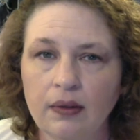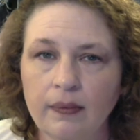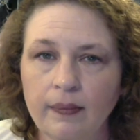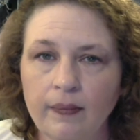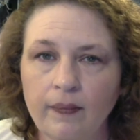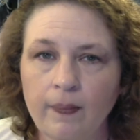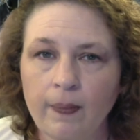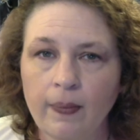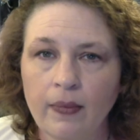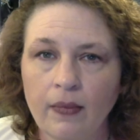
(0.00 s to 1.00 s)

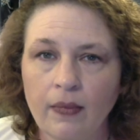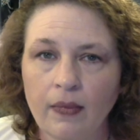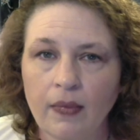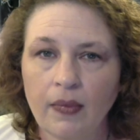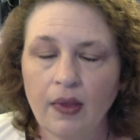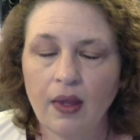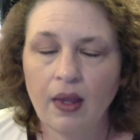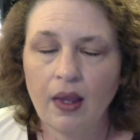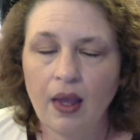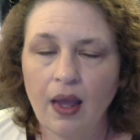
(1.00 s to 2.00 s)

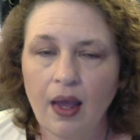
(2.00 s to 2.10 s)
Nothing is said.